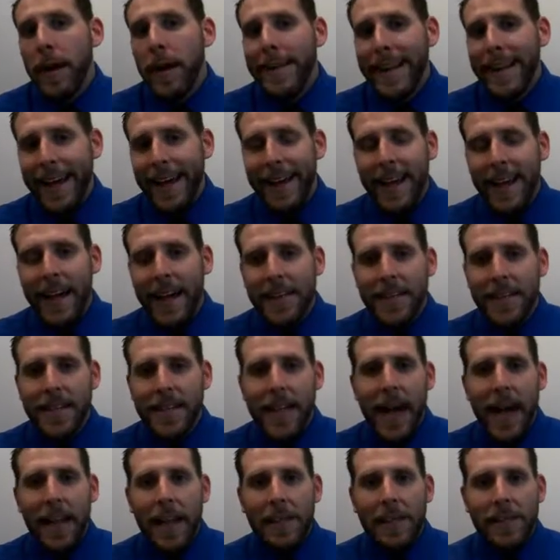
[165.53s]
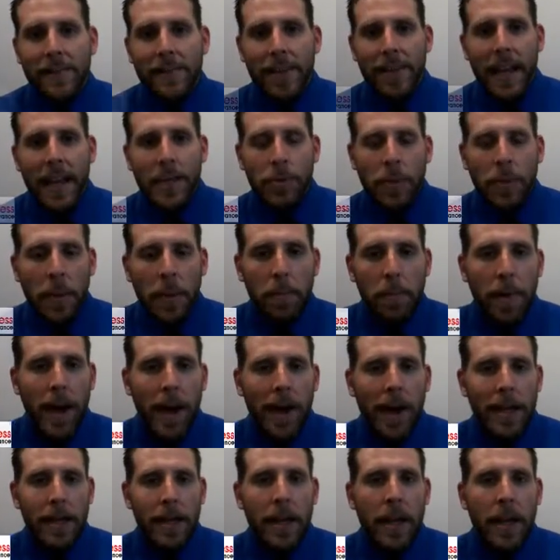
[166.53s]
$10,000 if that's what the
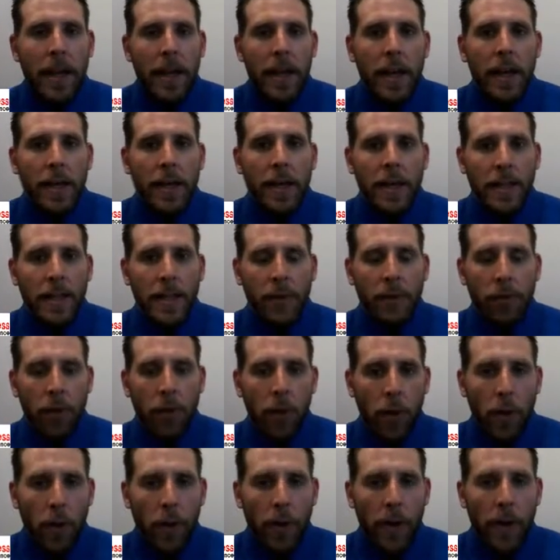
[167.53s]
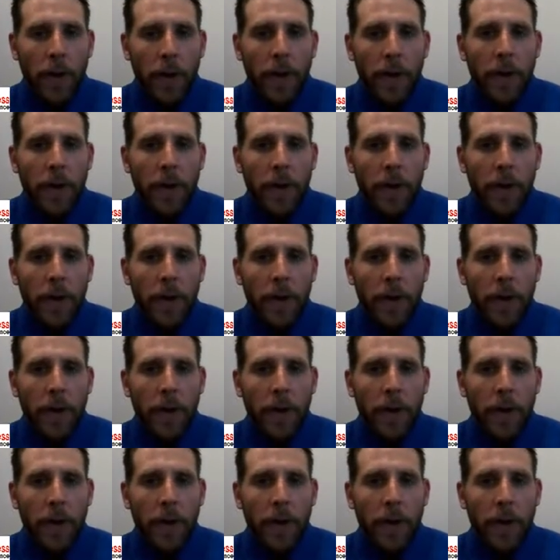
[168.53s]
bond is for.